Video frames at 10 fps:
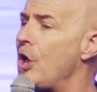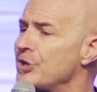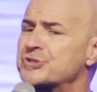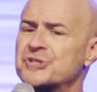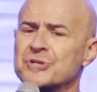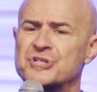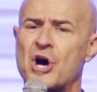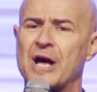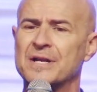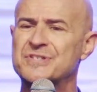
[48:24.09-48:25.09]
also
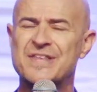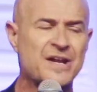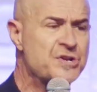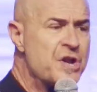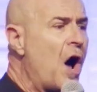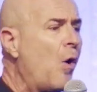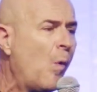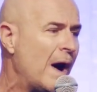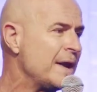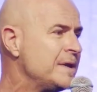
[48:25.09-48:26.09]
taught us that
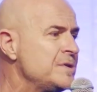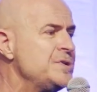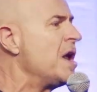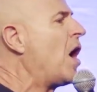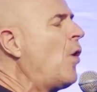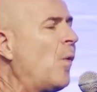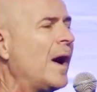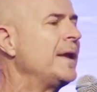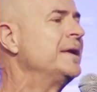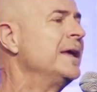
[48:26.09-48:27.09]
no
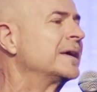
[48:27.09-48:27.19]
one